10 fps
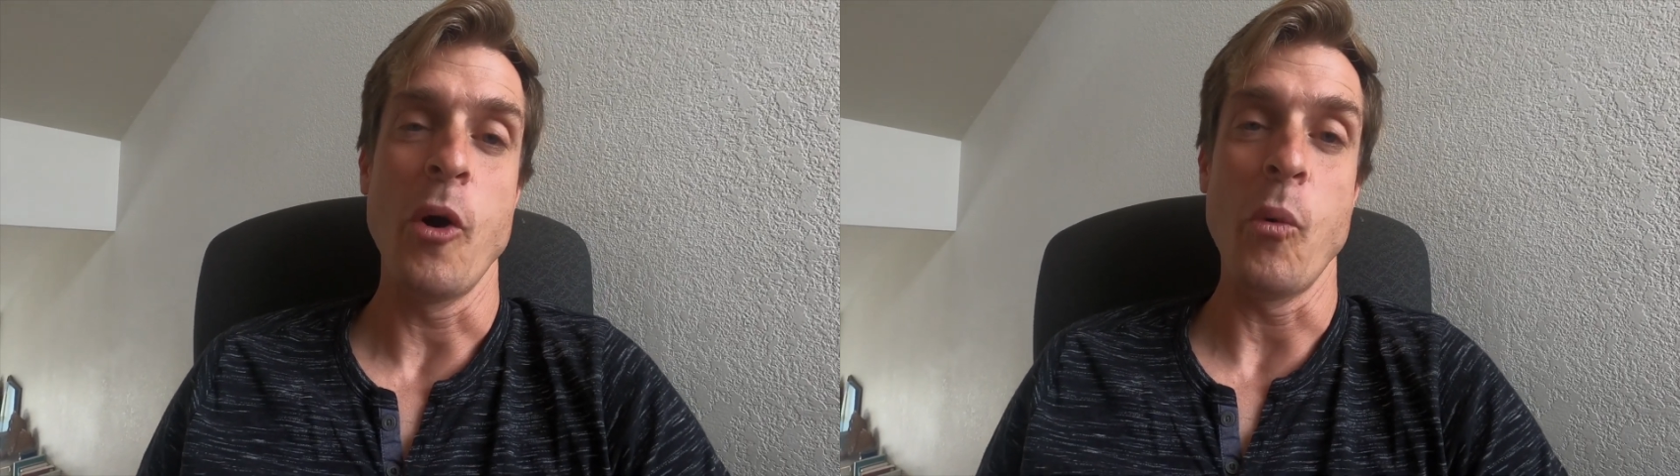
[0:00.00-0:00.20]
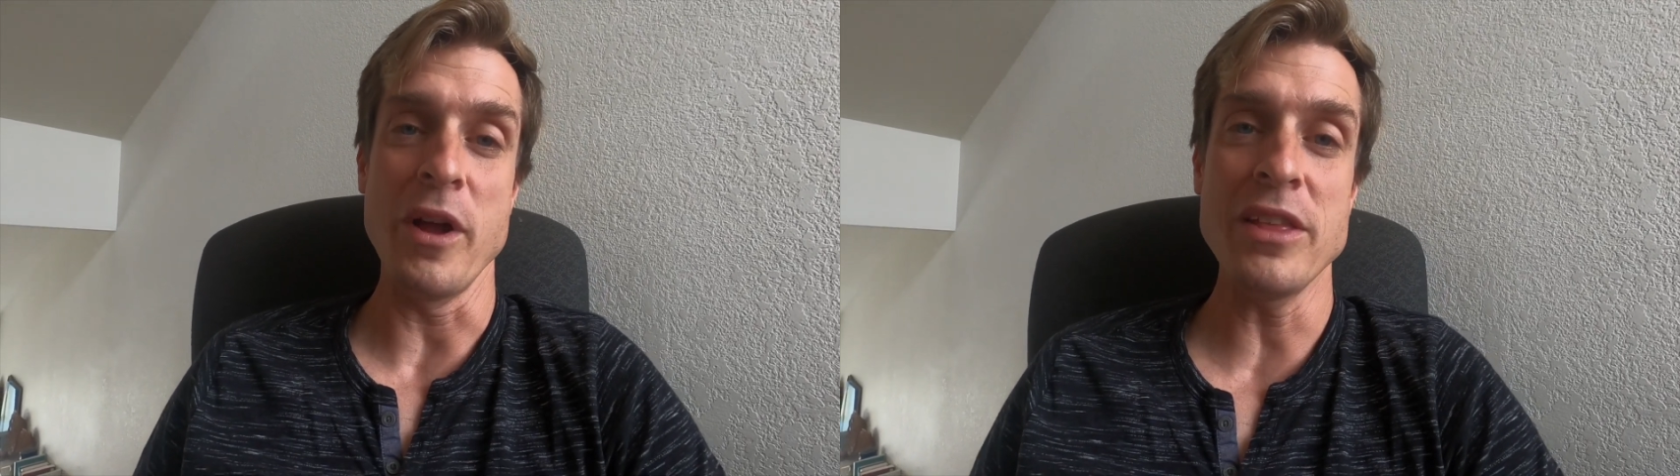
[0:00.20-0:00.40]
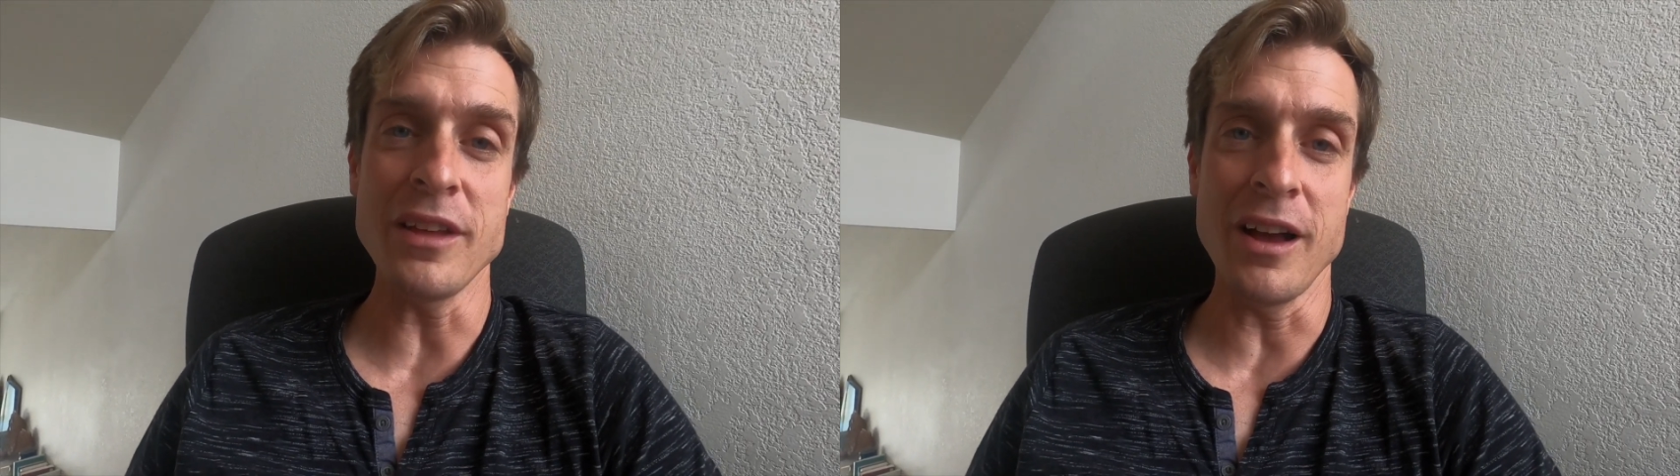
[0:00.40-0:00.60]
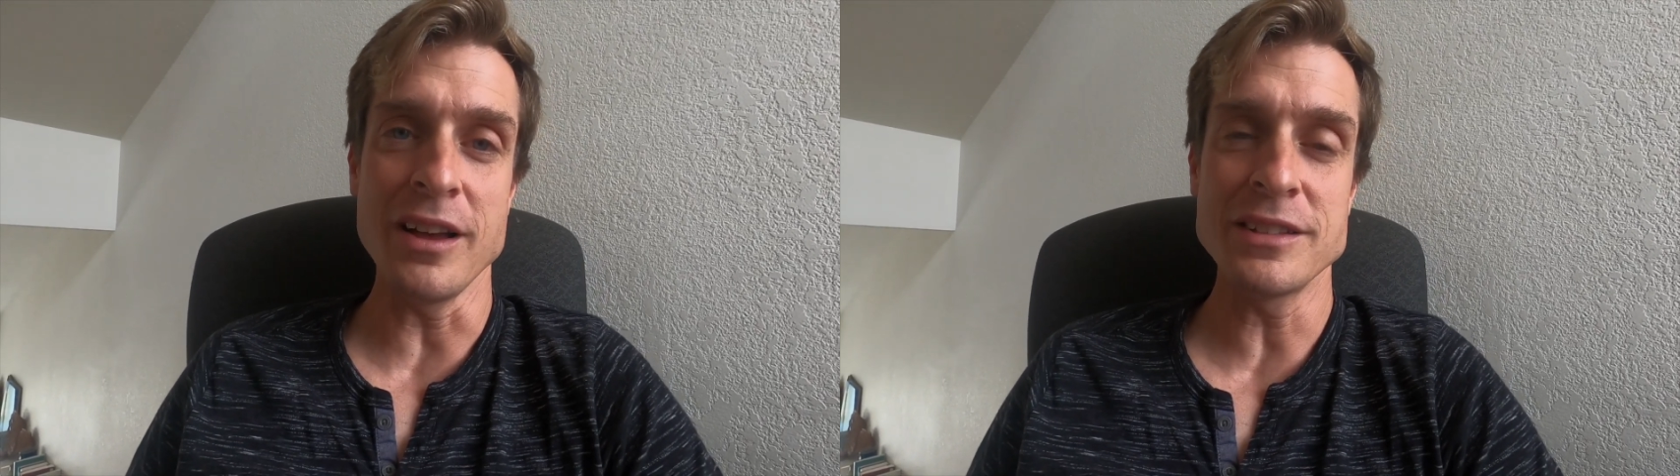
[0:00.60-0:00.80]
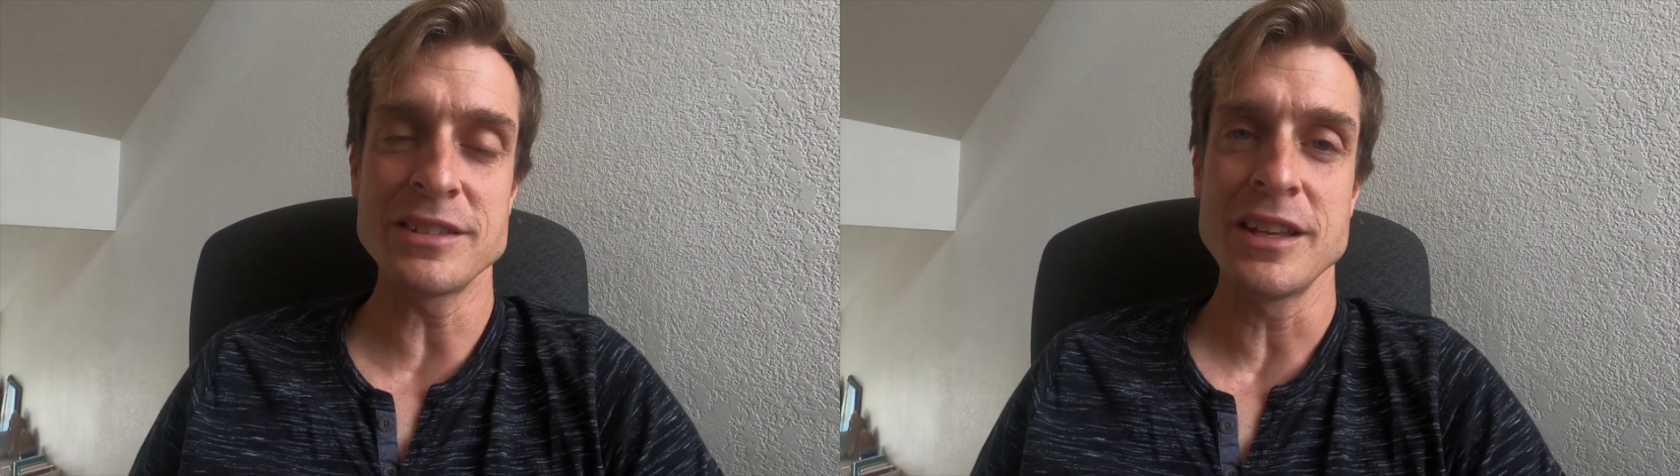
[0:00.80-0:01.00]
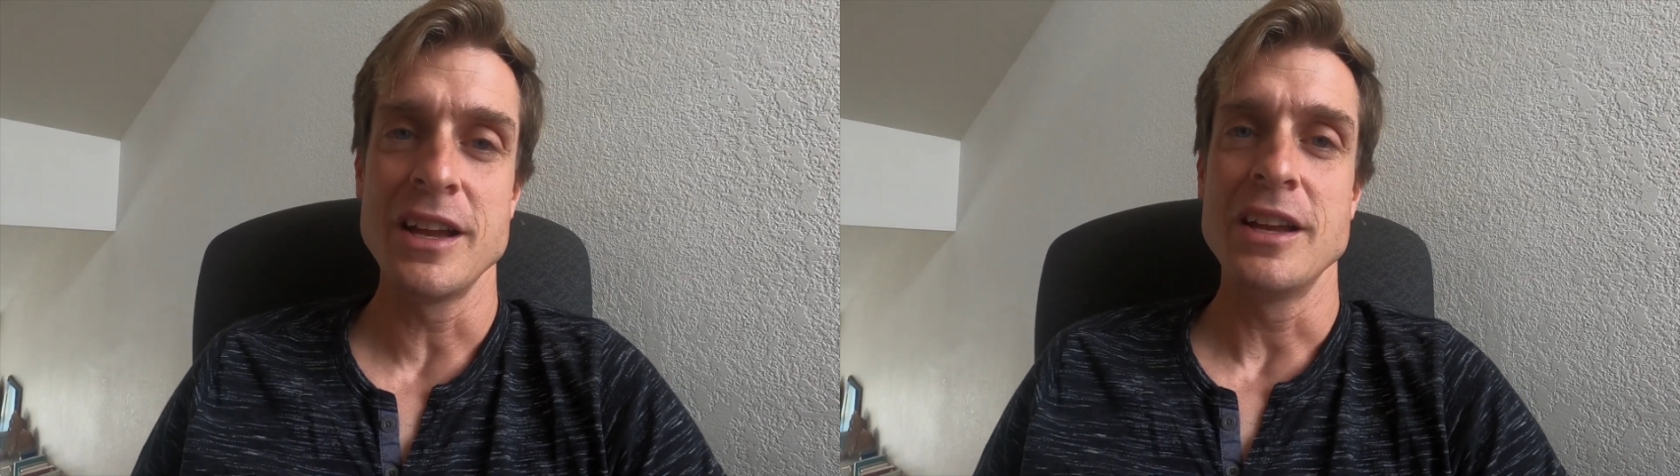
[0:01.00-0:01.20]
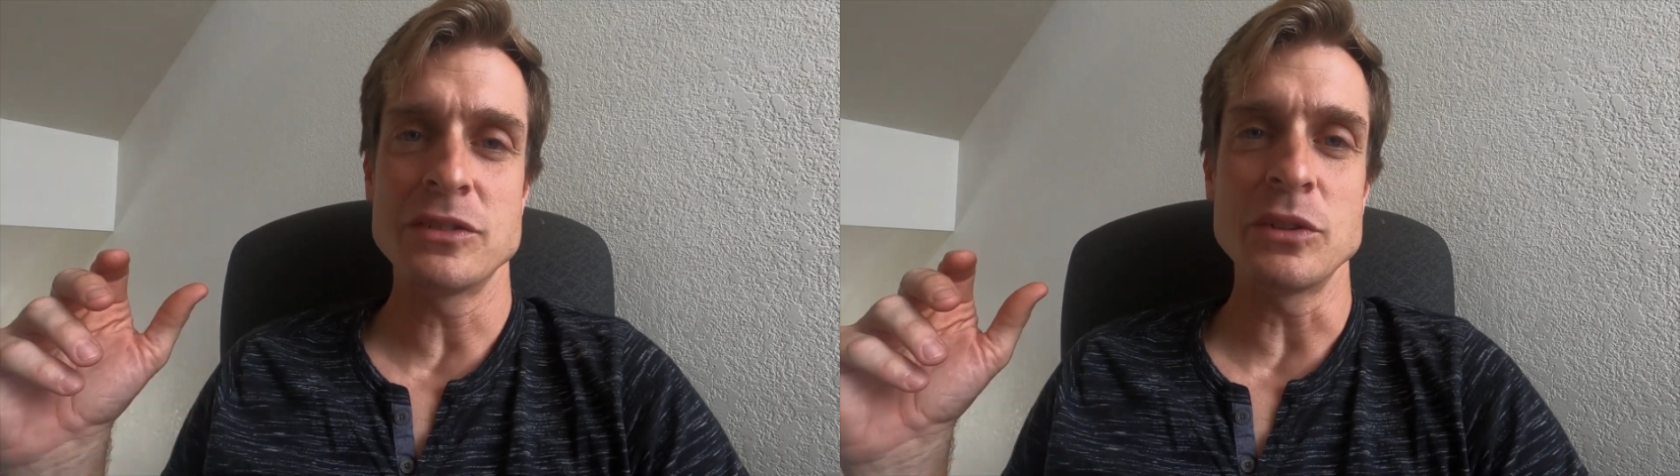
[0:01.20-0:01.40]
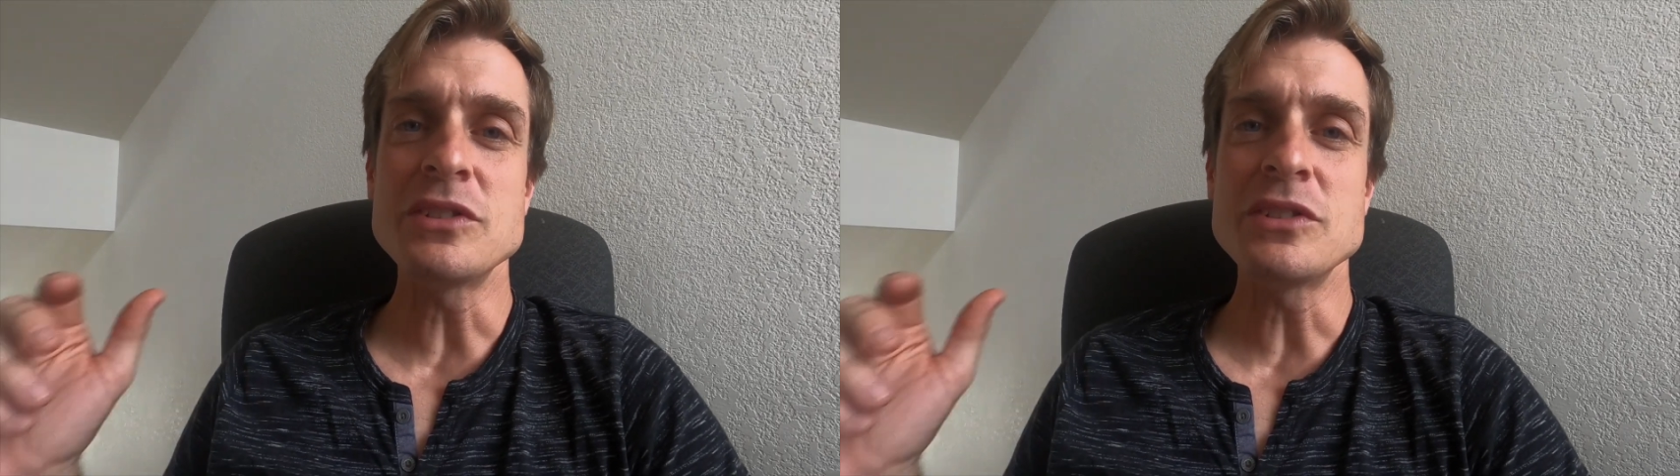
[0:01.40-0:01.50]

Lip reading: with us. So